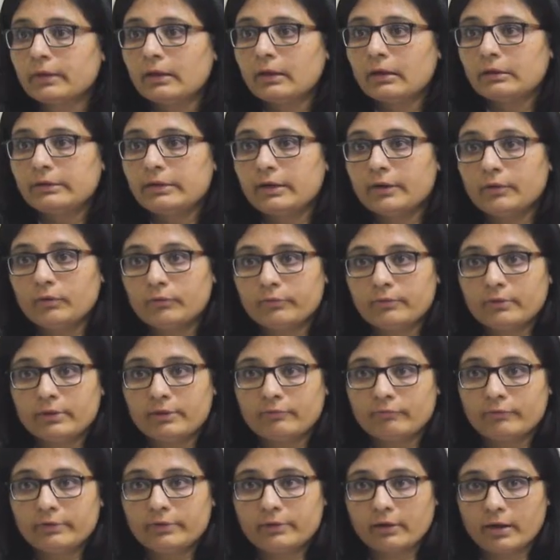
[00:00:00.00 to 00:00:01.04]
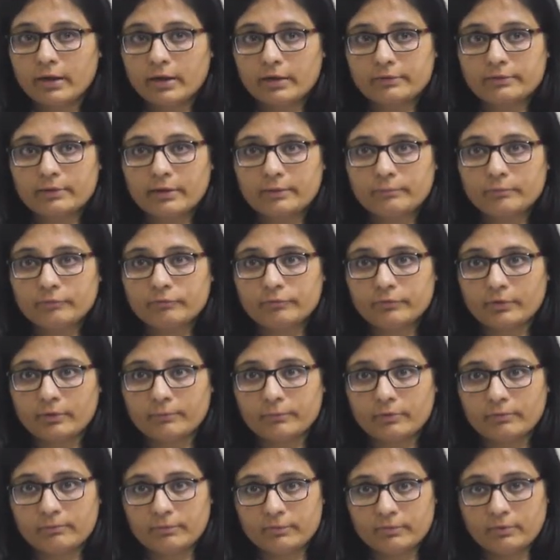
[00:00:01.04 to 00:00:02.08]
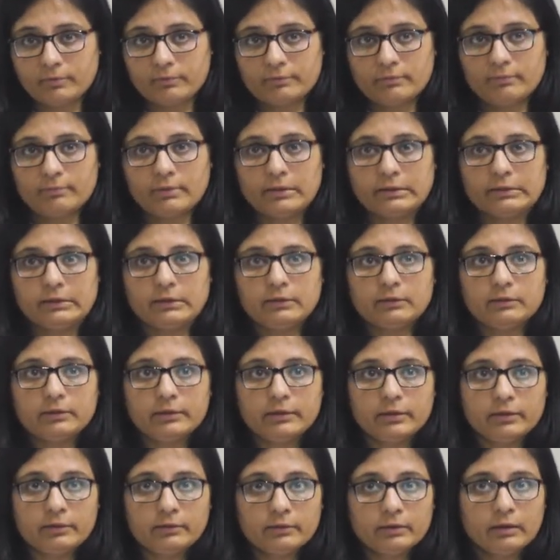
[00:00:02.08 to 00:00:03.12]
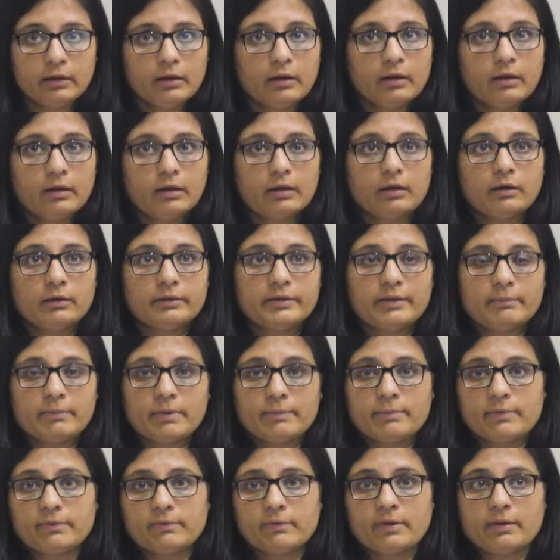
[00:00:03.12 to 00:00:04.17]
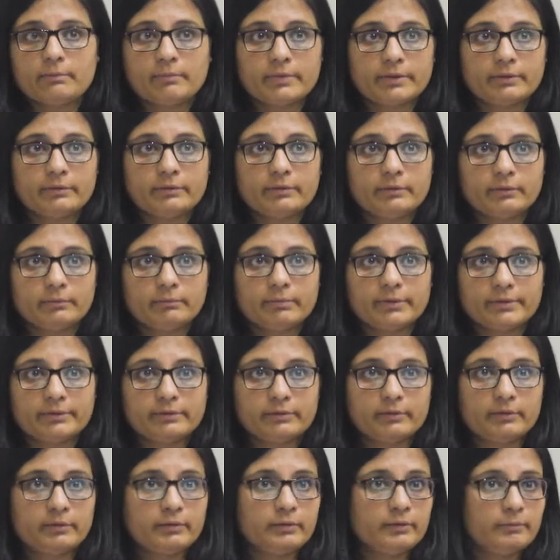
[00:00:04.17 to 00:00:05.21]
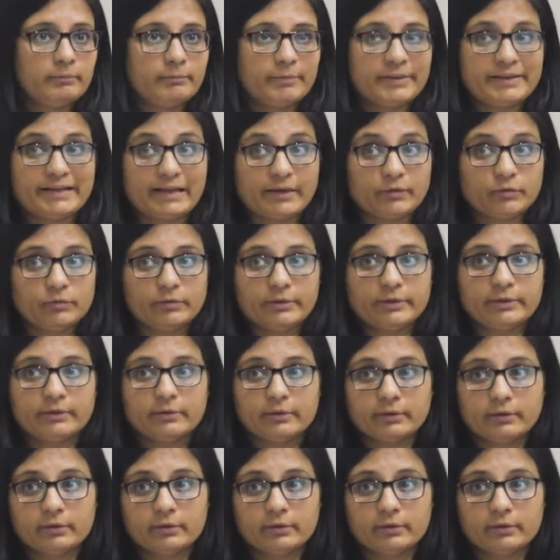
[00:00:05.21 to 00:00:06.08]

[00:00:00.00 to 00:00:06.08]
They're using different type of terms. Semantically, they may be same, but actually,